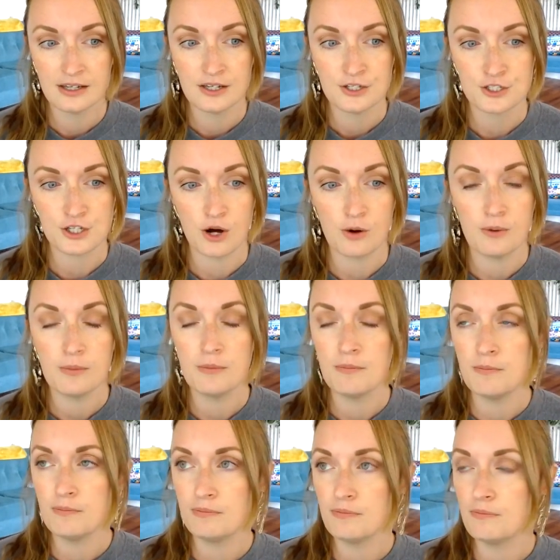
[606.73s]
So
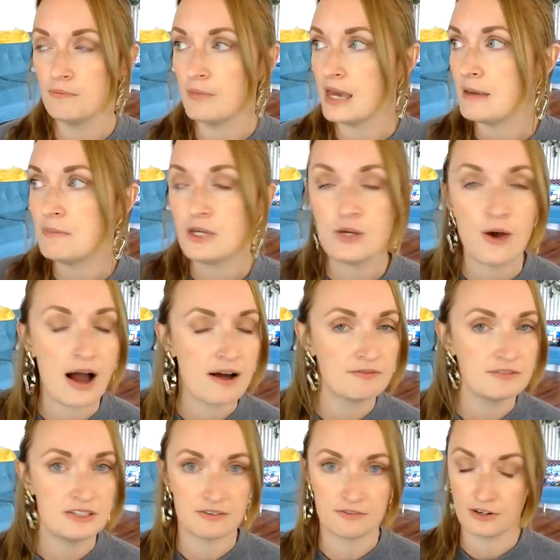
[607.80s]
m- maybe you have
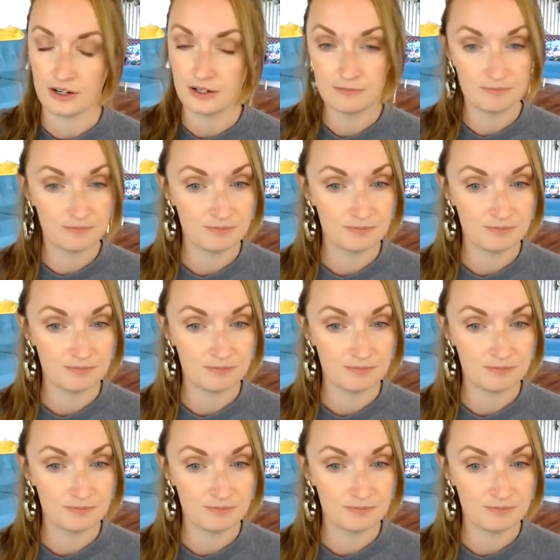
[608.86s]
different